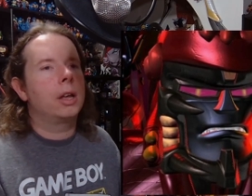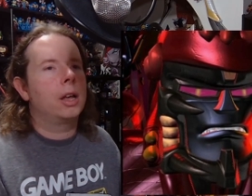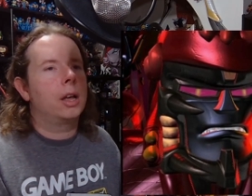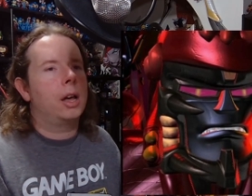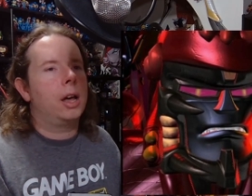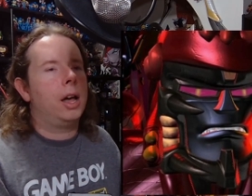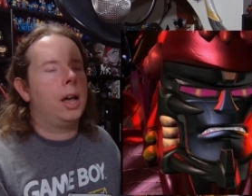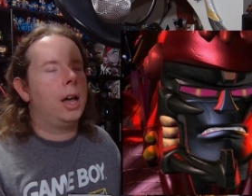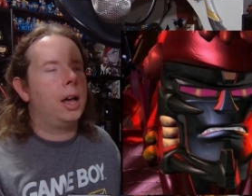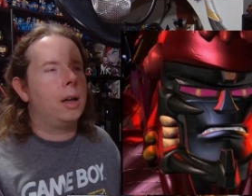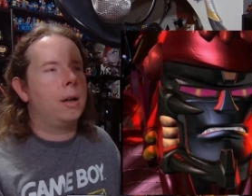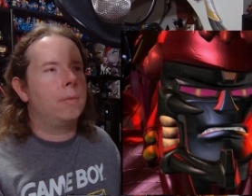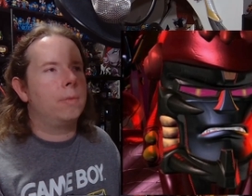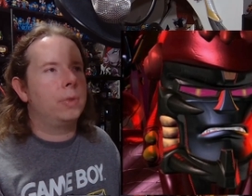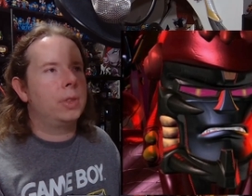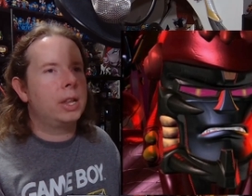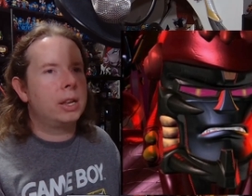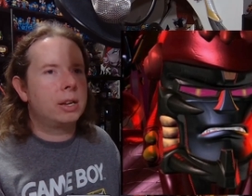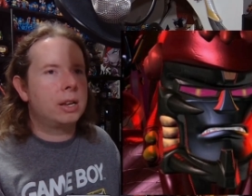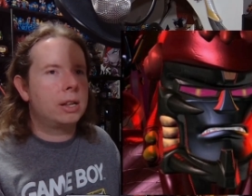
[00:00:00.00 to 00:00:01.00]

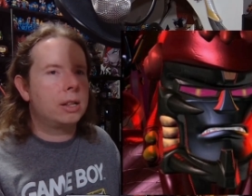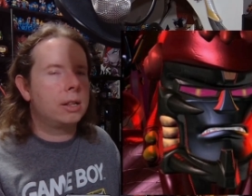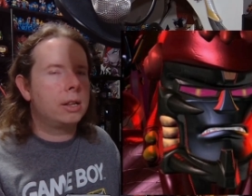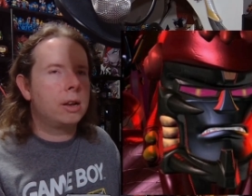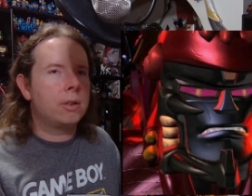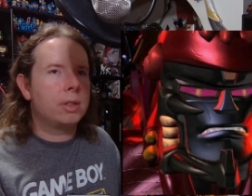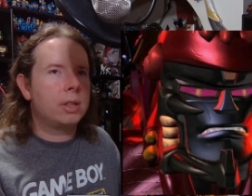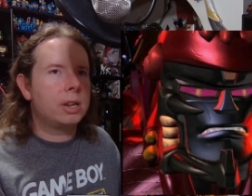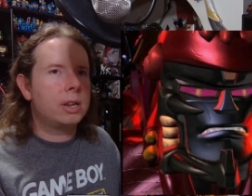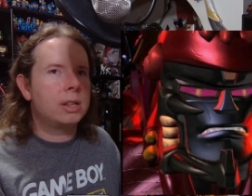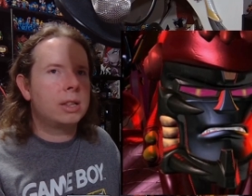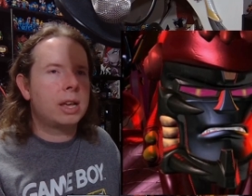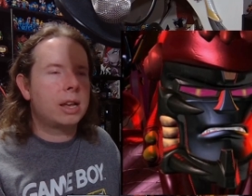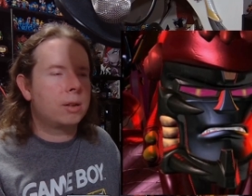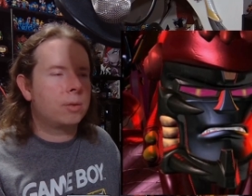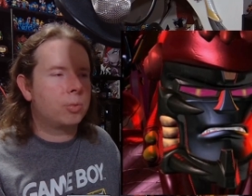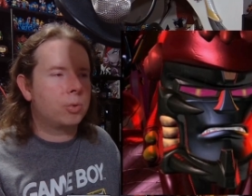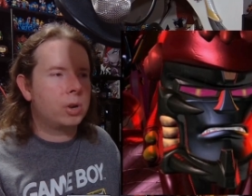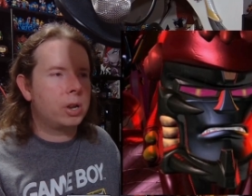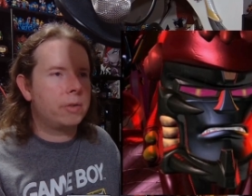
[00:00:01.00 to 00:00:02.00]
Um, they did you know they did
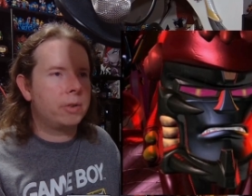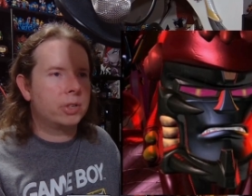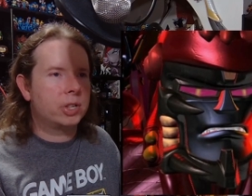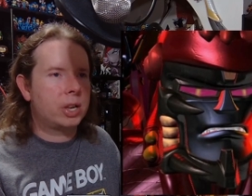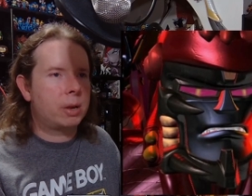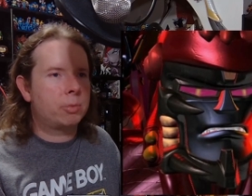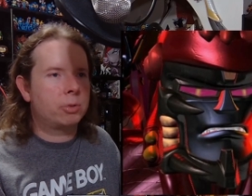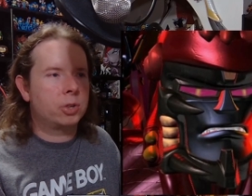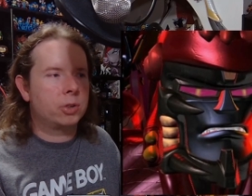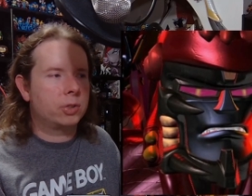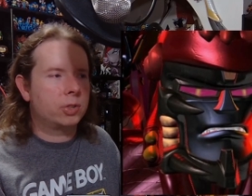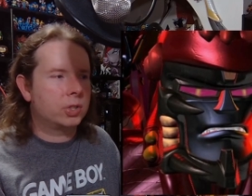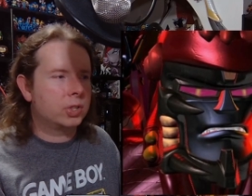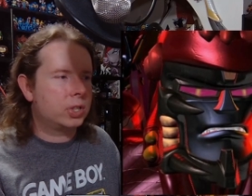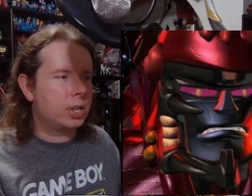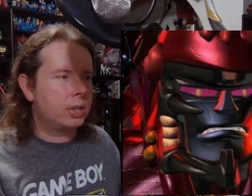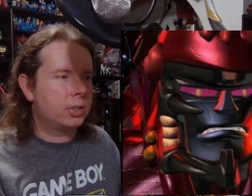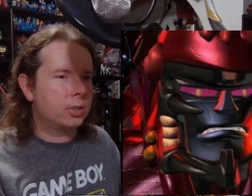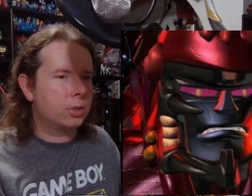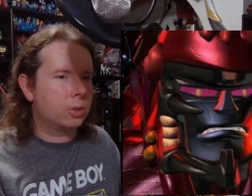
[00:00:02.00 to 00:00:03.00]
that in previous episodes in
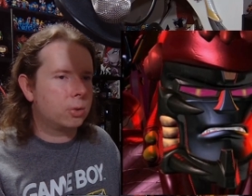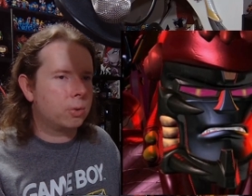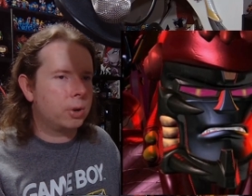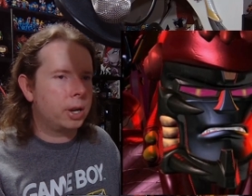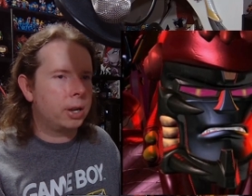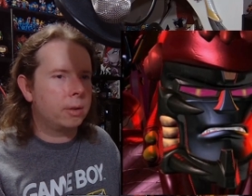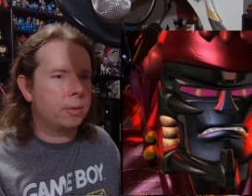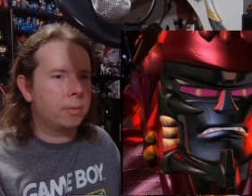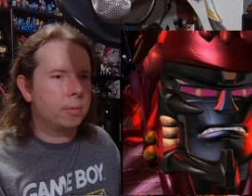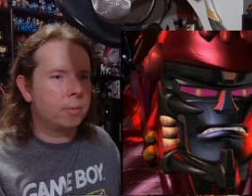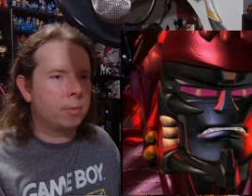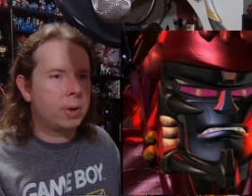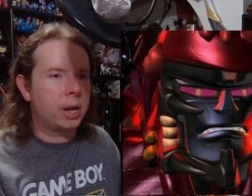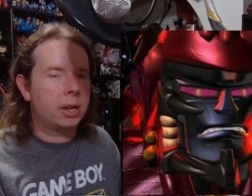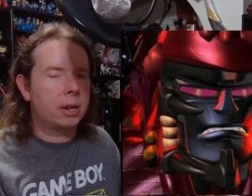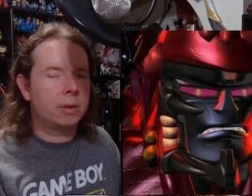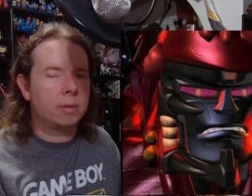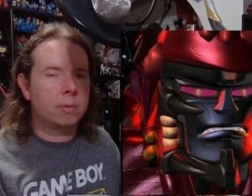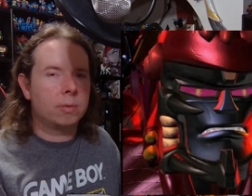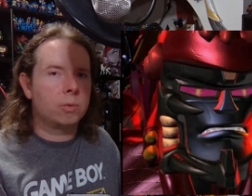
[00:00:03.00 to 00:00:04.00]
season three,
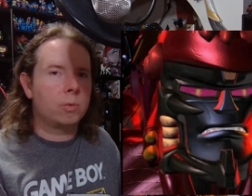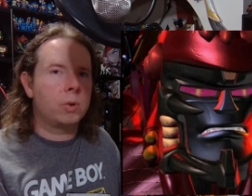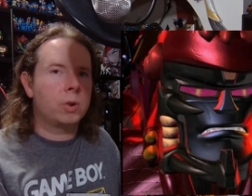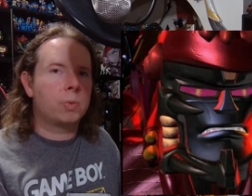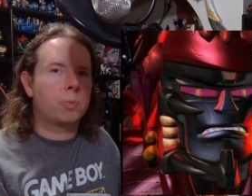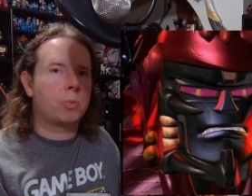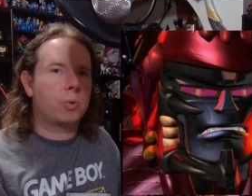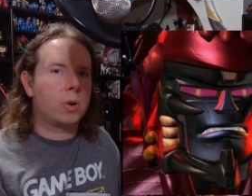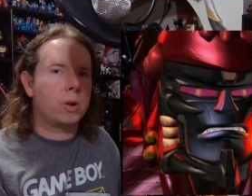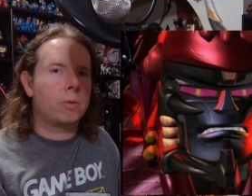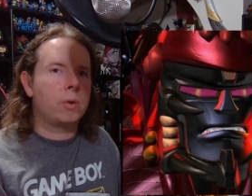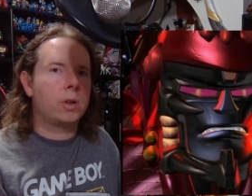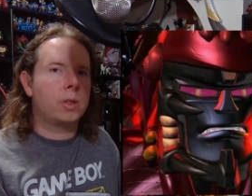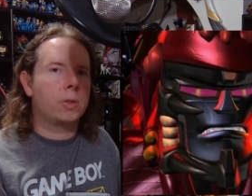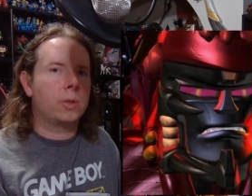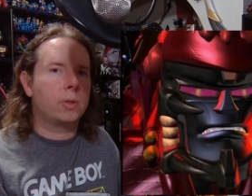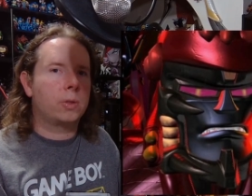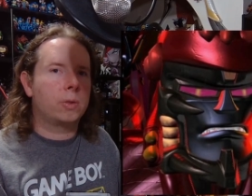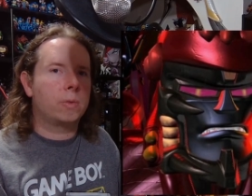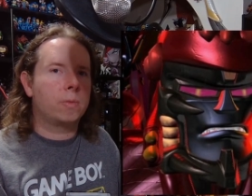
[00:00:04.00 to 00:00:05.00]
but with
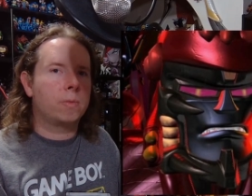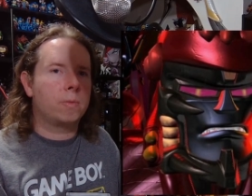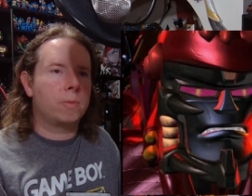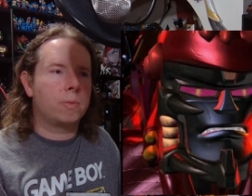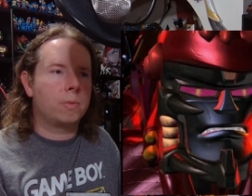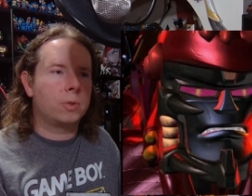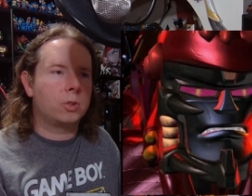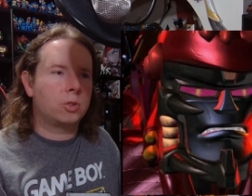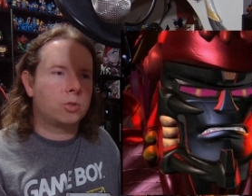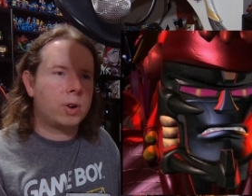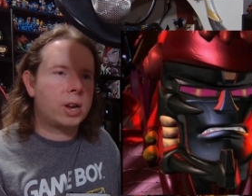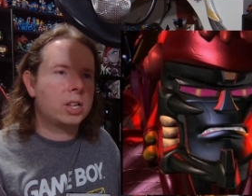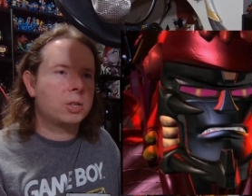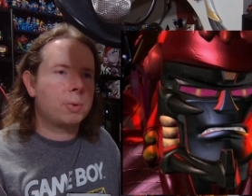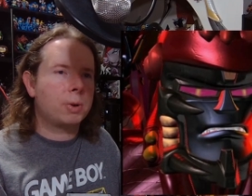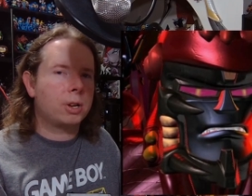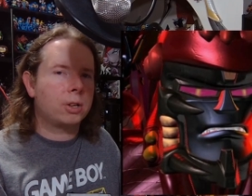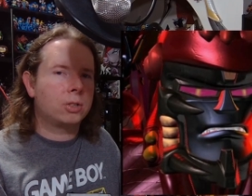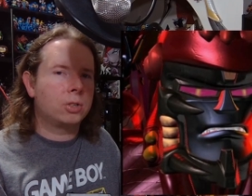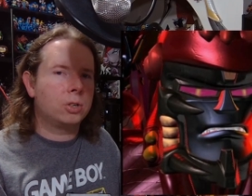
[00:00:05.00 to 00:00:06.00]
with
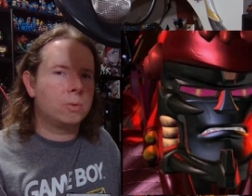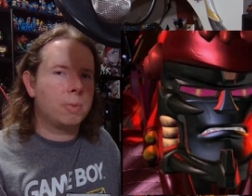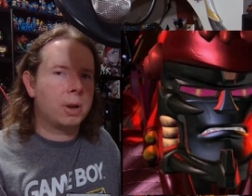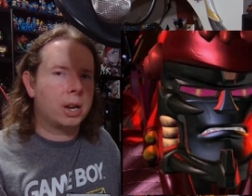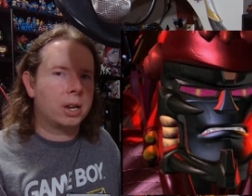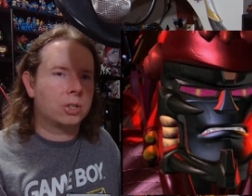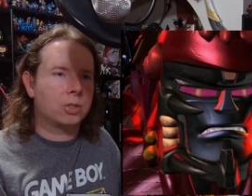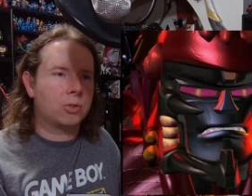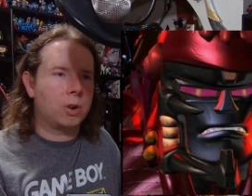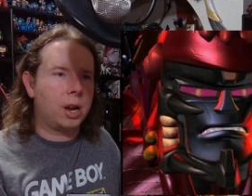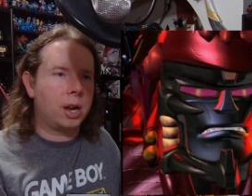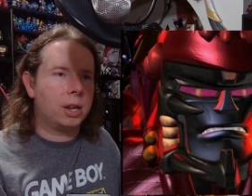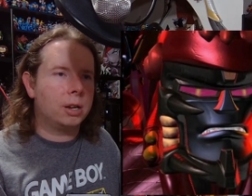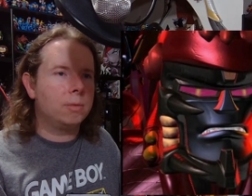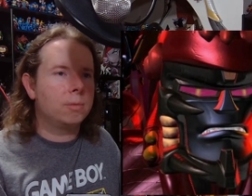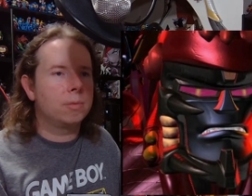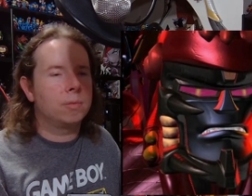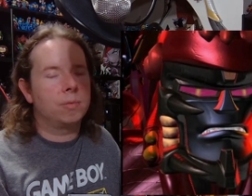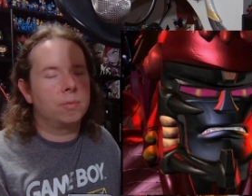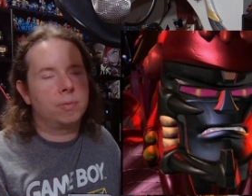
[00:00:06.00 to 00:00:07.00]
Transmetal Two Megatron,
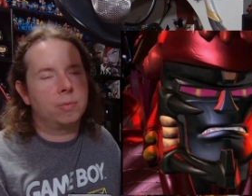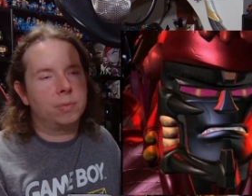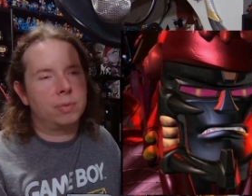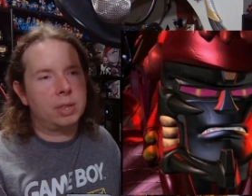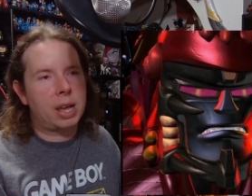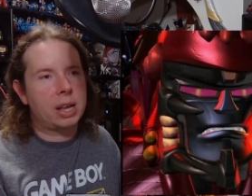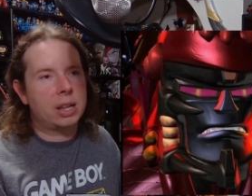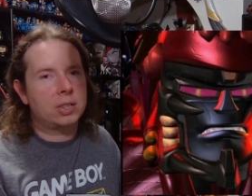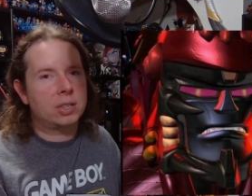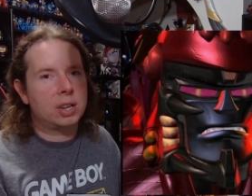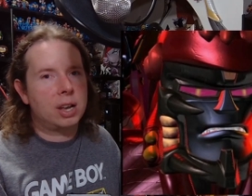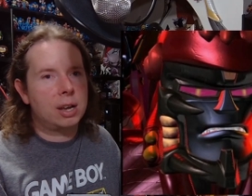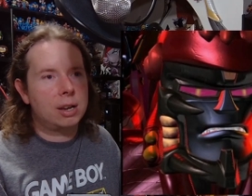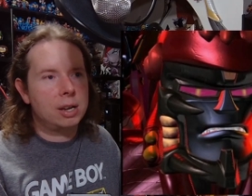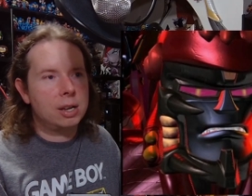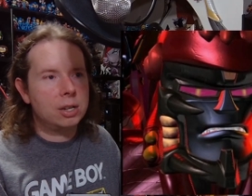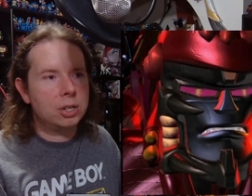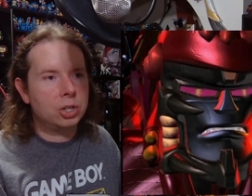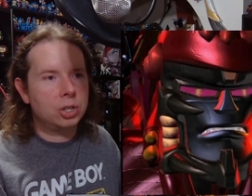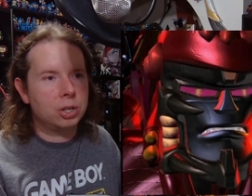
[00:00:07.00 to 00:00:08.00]
that's not
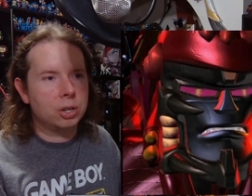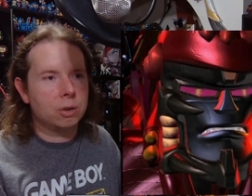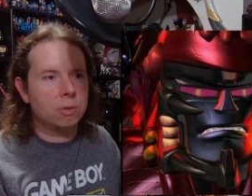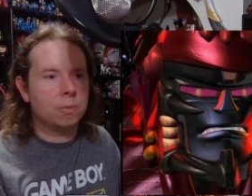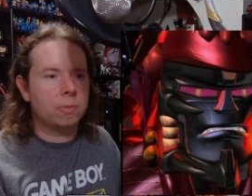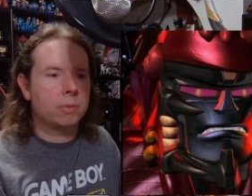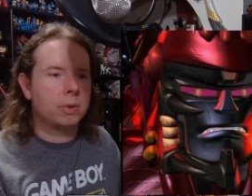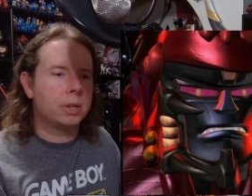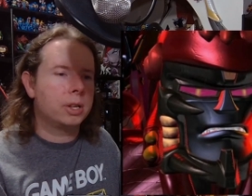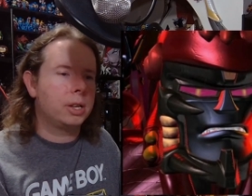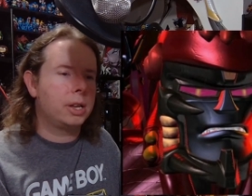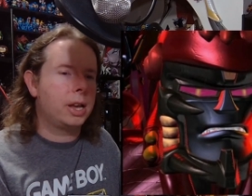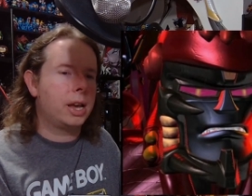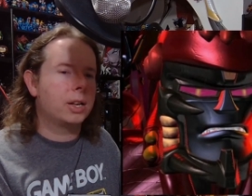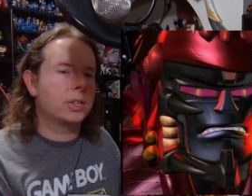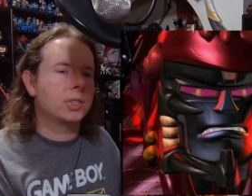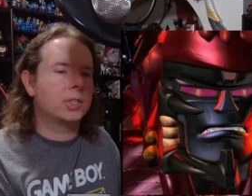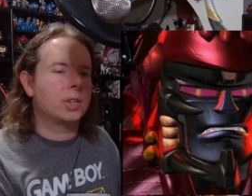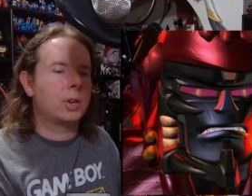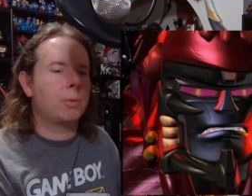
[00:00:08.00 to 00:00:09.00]
an issue. He
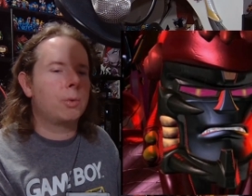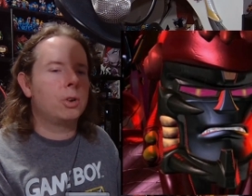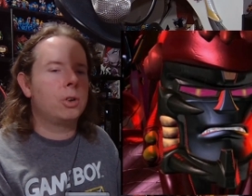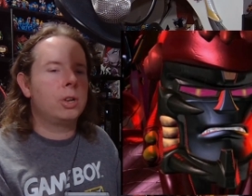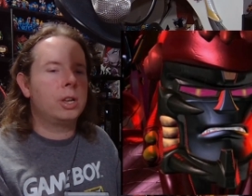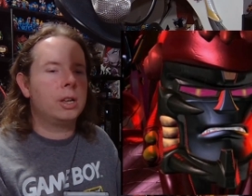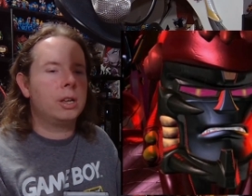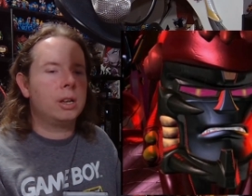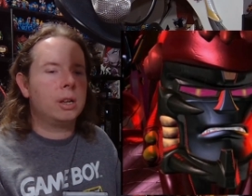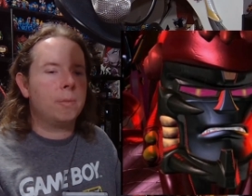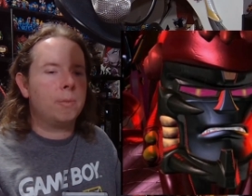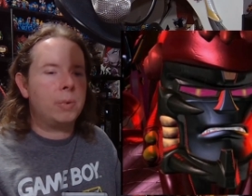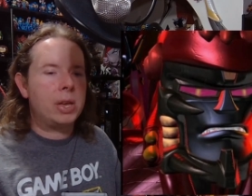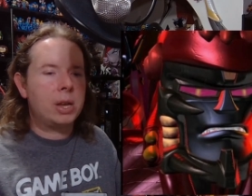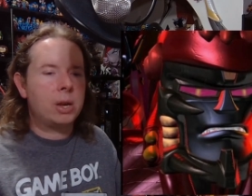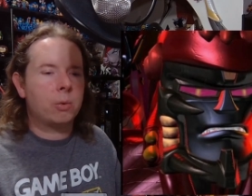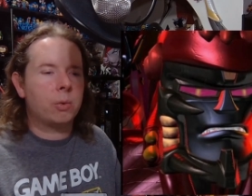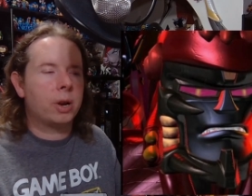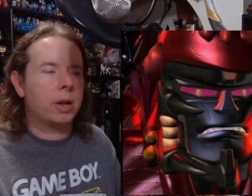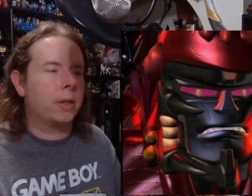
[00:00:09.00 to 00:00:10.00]
has someone who can
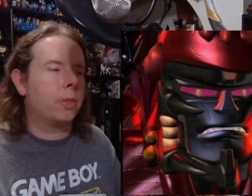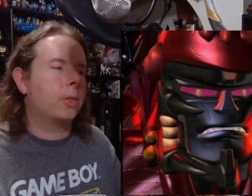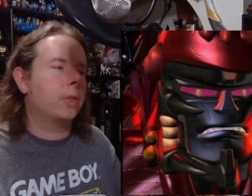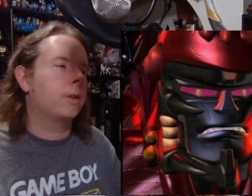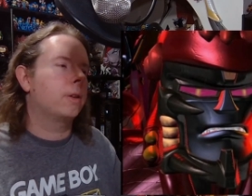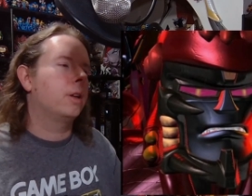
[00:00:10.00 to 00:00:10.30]
compete with.